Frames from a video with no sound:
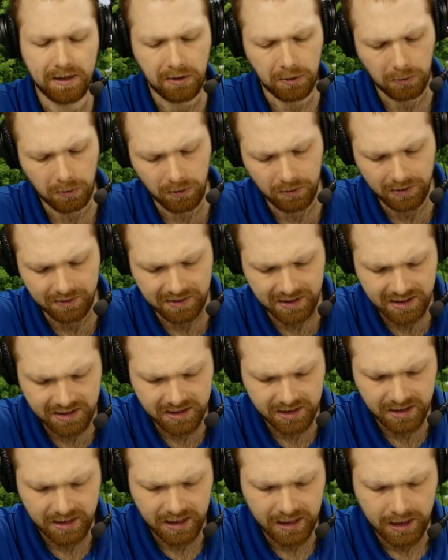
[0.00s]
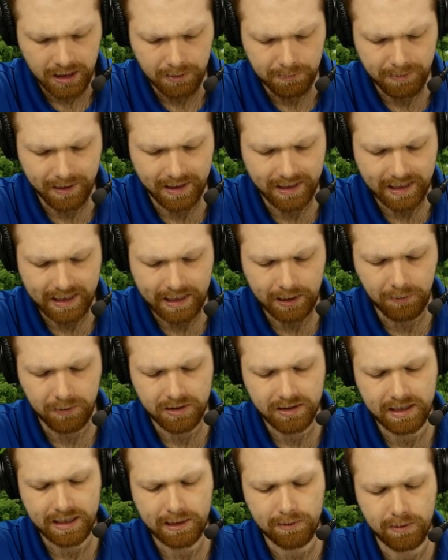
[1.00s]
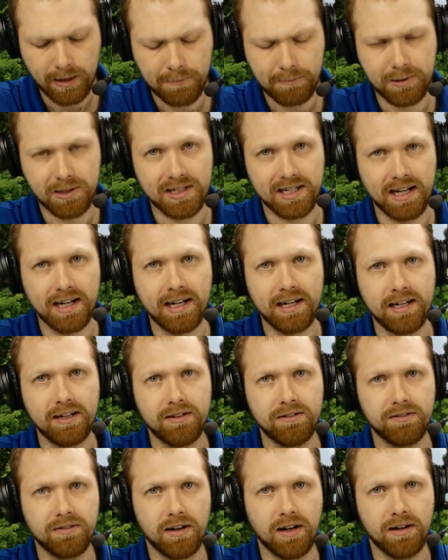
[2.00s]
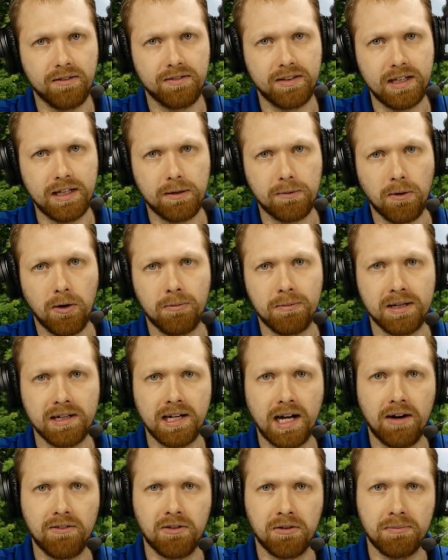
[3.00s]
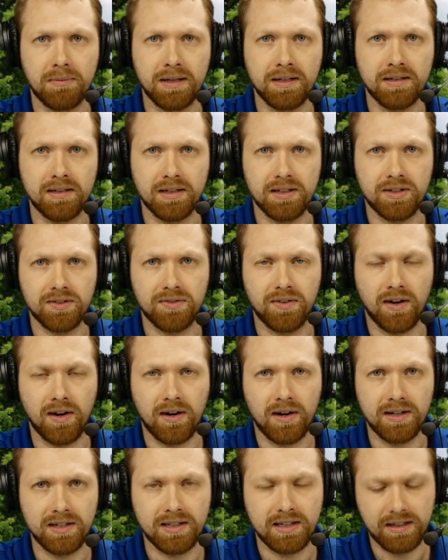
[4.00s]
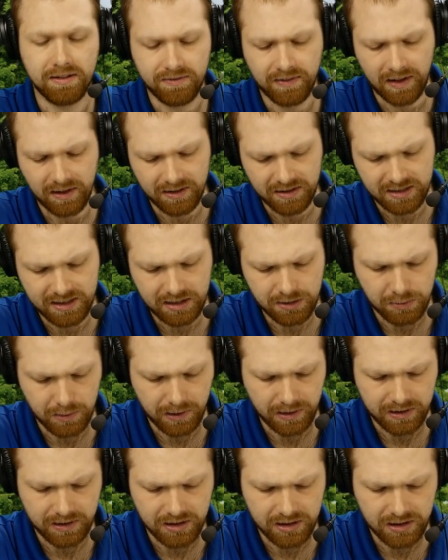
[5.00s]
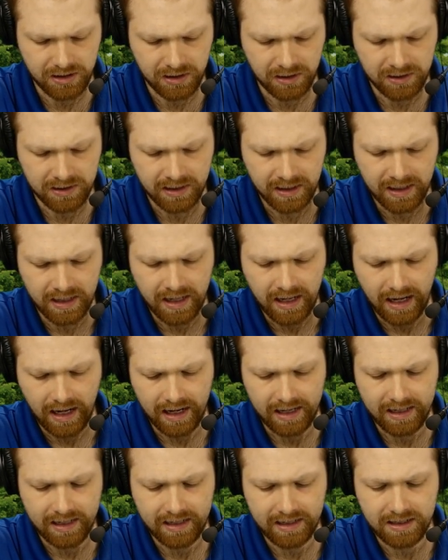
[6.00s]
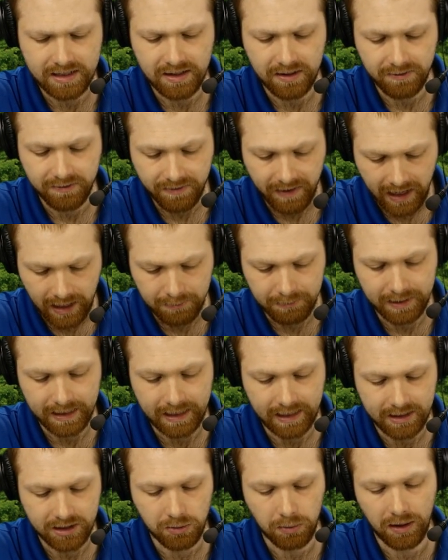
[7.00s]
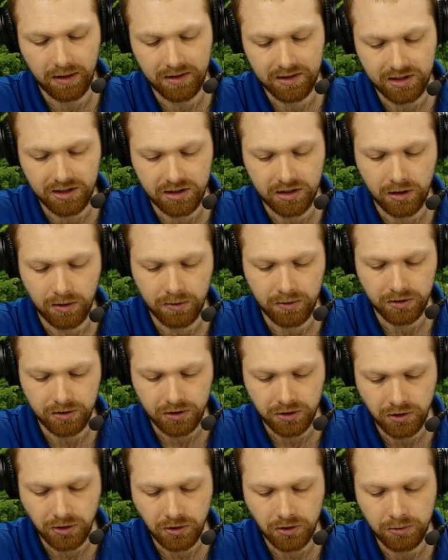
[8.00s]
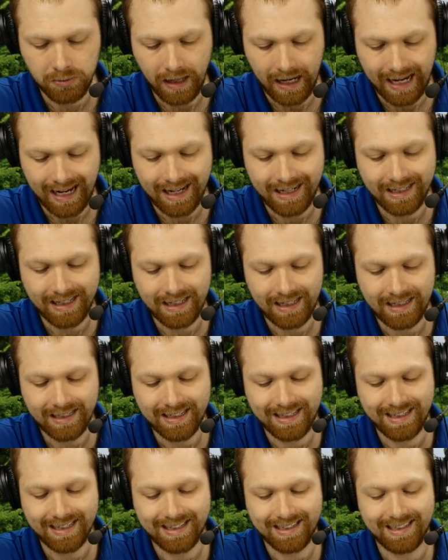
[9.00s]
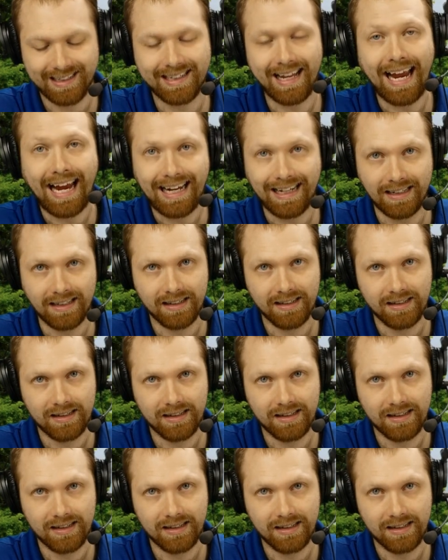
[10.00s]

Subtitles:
a role in this, but he was the representative of the Roman government as far as the Pharisees were concerned, and his family as well as his own tomb and his estate.